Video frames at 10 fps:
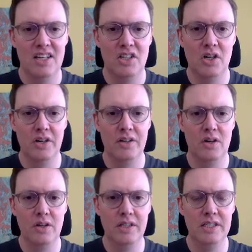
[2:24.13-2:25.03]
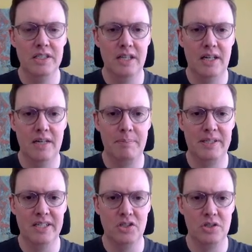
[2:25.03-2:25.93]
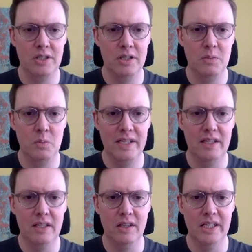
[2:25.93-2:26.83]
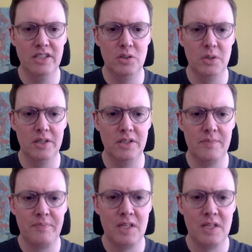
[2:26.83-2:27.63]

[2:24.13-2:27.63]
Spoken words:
Guarding all these potentially weak light squares.